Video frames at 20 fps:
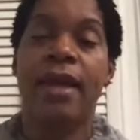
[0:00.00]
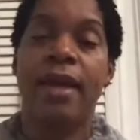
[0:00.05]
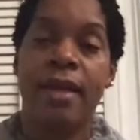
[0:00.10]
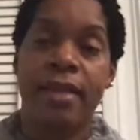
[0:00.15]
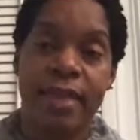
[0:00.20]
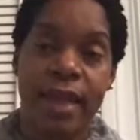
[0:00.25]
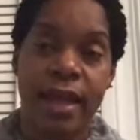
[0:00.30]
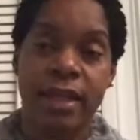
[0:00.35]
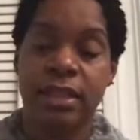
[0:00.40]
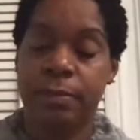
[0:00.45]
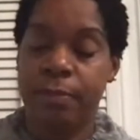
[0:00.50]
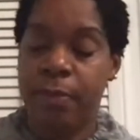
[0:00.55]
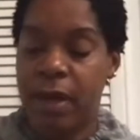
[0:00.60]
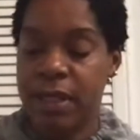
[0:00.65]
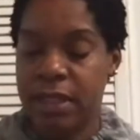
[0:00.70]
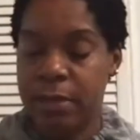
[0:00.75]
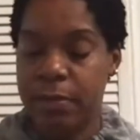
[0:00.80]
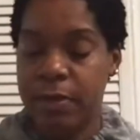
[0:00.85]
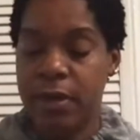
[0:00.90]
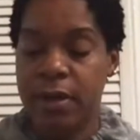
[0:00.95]
That's a
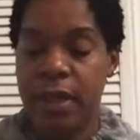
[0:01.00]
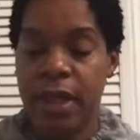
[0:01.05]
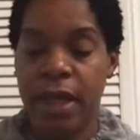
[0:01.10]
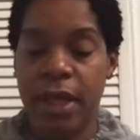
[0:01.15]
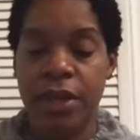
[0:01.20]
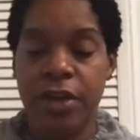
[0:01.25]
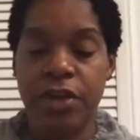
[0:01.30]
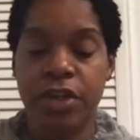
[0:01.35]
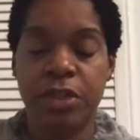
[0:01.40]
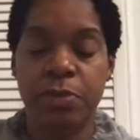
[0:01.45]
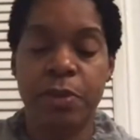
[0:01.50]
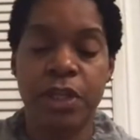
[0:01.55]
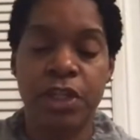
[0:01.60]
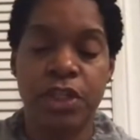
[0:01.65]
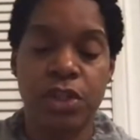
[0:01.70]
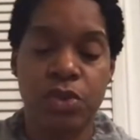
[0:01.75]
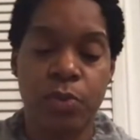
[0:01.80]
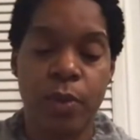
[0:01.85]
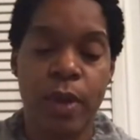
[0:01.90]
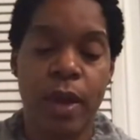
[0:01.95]
possibility in their speech
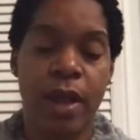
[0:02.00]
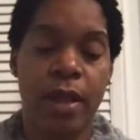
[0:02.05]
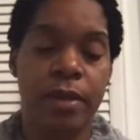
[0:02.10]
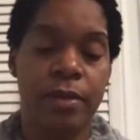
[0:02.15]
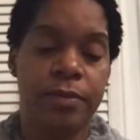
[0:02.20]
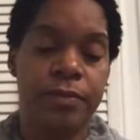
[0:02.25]
as well.